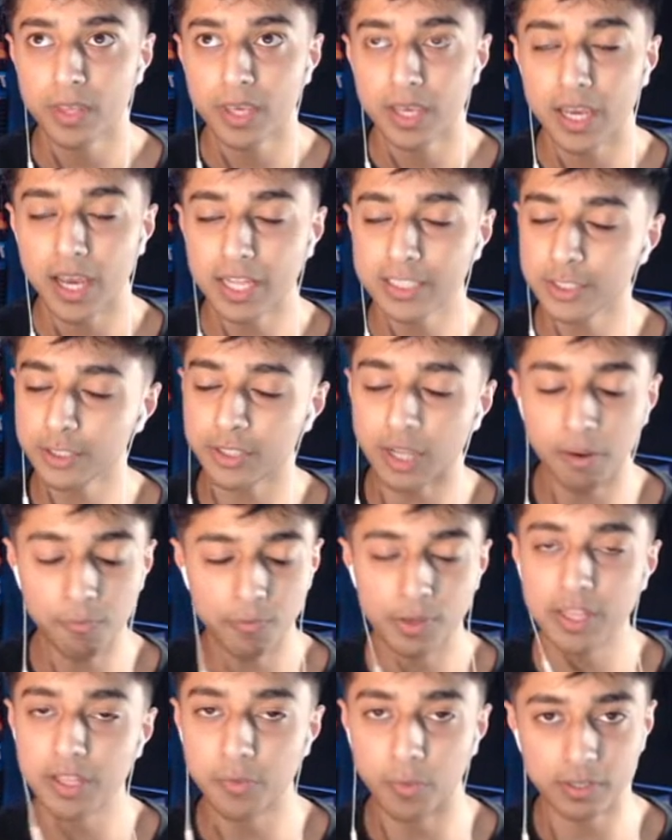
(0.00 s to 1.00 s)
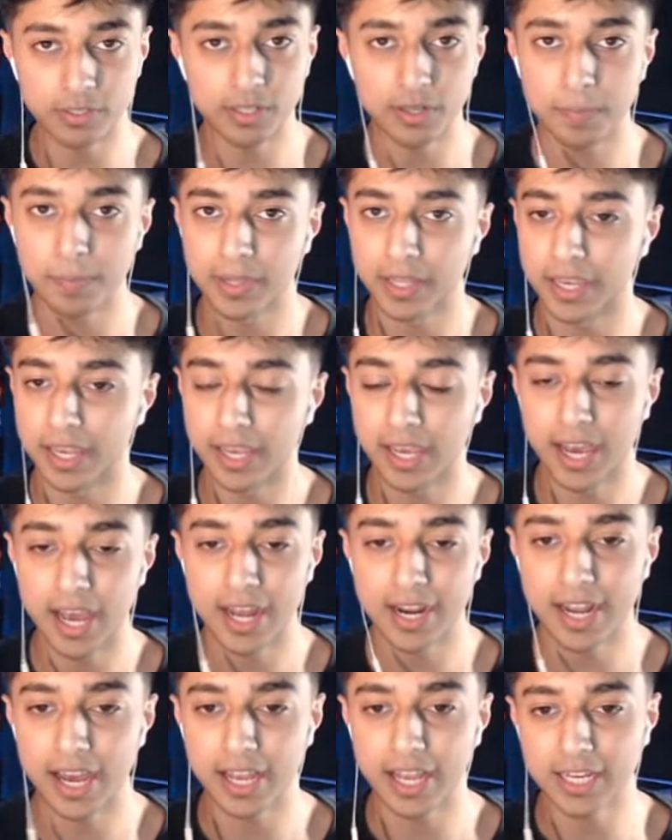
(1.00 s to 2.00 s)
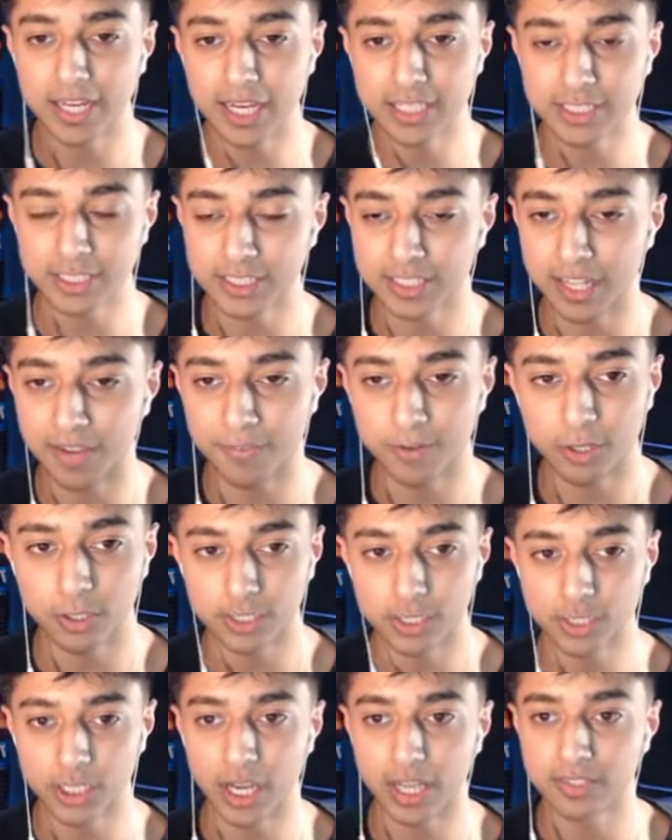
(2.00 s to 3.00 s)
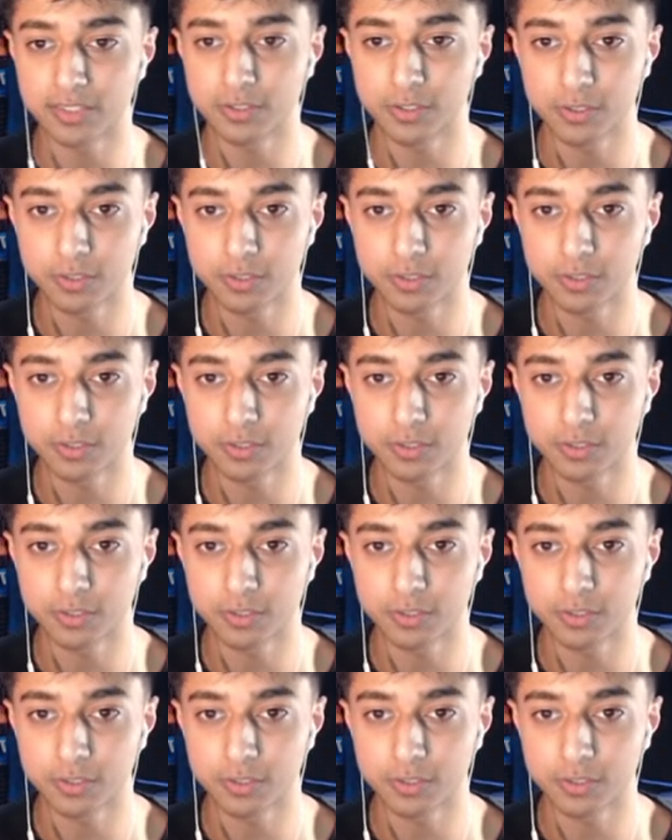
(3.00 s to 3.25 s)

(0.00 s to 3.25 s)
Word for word: I just, I really wanted to play it, and I, I just never got the chance to.